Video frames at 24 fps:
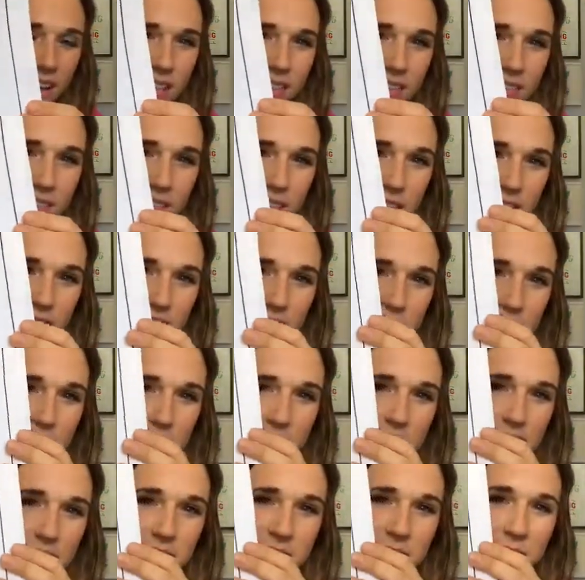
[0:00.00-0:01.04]
There's
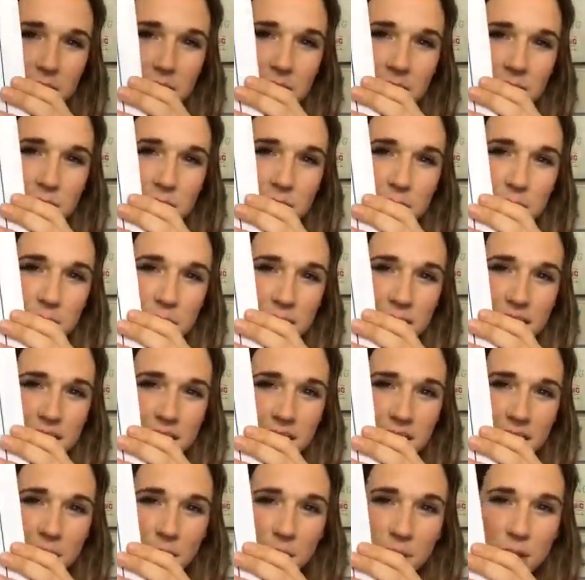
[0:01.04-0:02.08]
some spaces
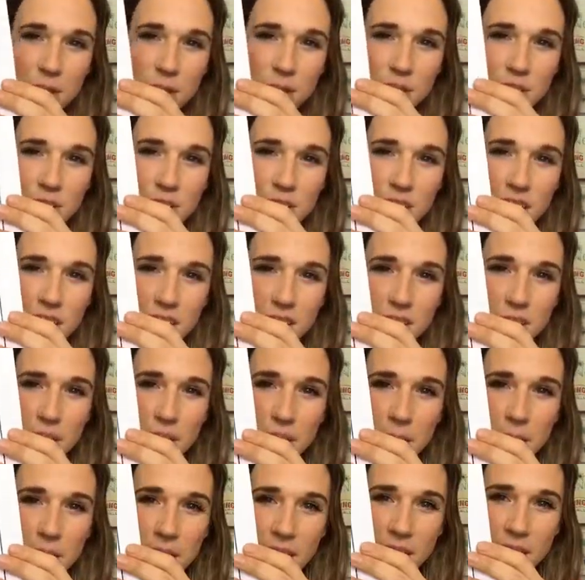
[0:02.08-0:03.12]
here where you can change it
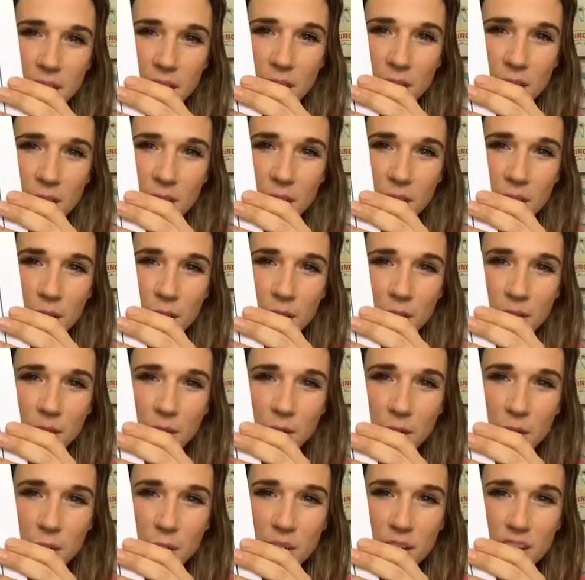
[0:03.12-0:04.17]
or make it your own however
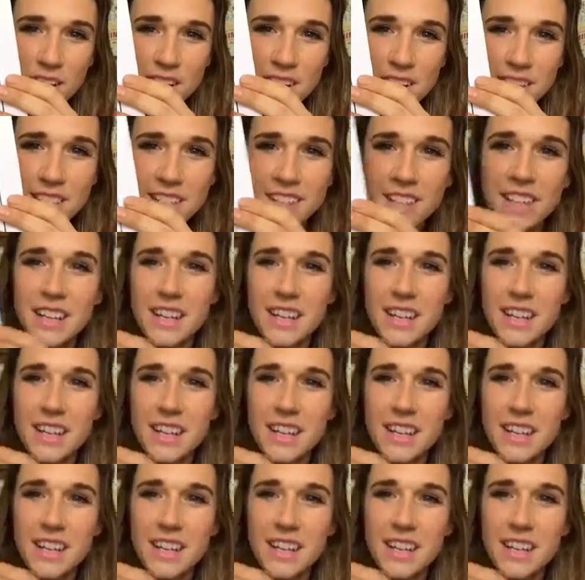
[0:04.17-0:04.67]
you want.